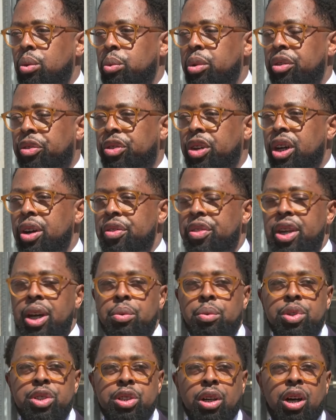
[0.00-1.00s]
We felt
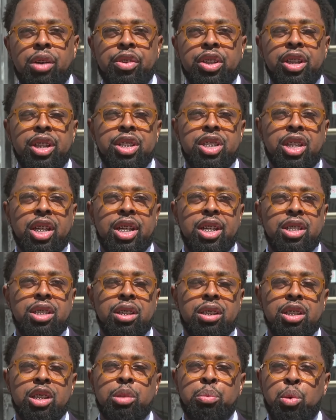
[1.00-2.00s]
that resolving this
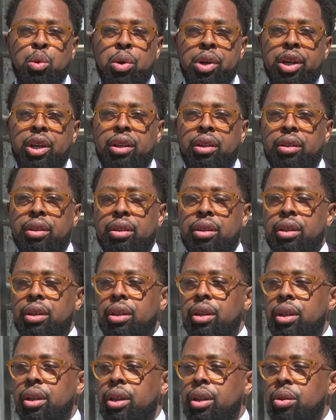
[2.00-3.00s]
case at this point
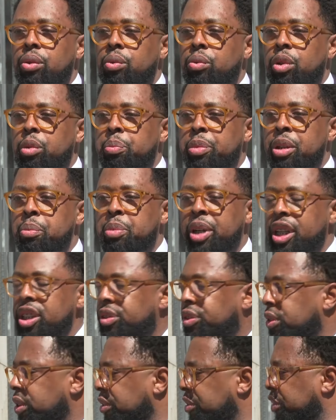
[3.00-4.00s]
would be
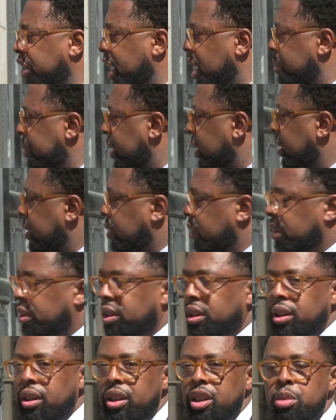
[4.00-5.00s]
best for the family.
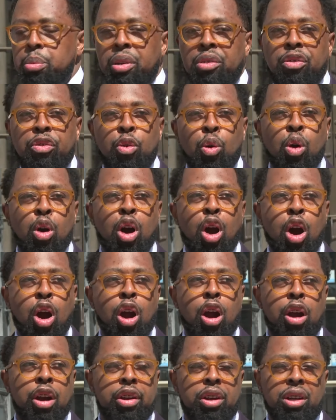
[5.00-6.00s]
It's been four
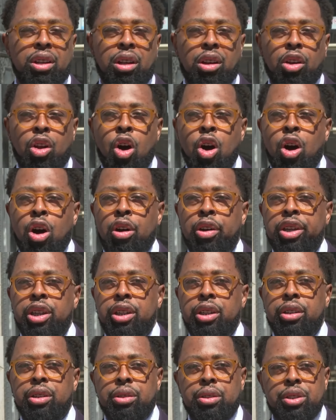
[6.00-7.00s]
hard, long
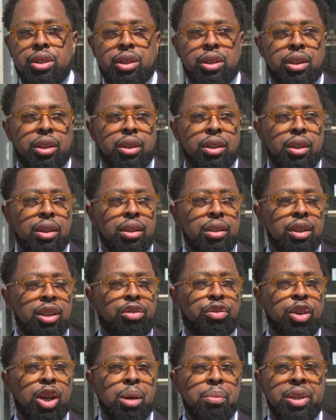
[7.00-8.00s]
years.
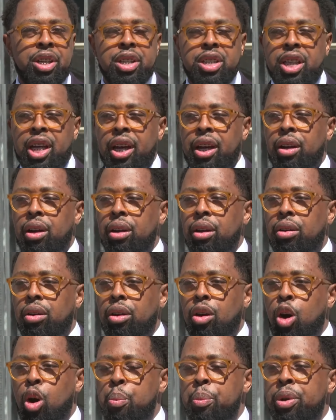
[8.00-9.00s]
This family has had
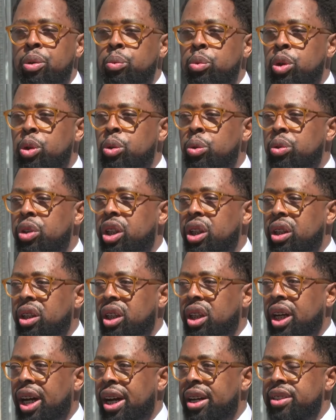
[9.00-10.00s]
an open wound,
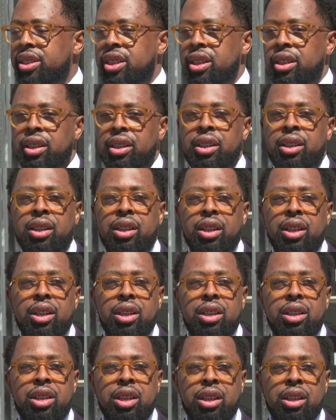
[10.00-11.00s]
constantly
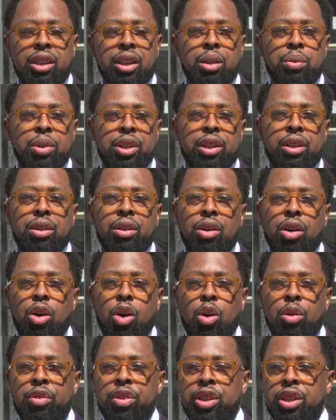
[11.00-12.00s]
dealing with it
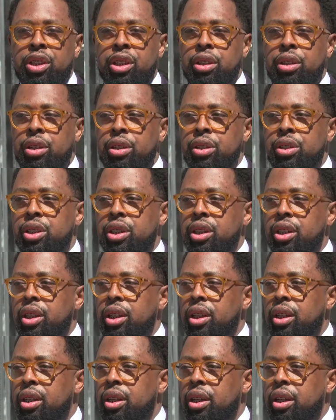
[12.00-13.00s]
over the years
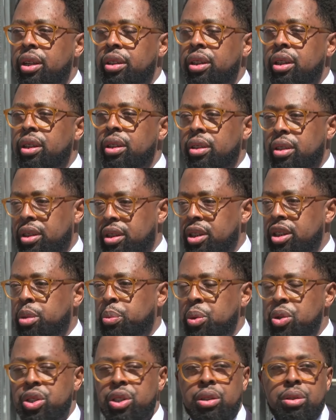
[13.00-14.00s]
in the,
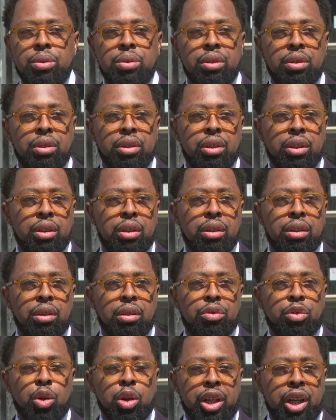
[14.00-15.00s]
this pursuit
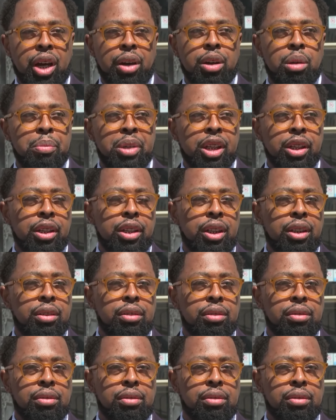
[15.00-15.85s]
for accountability.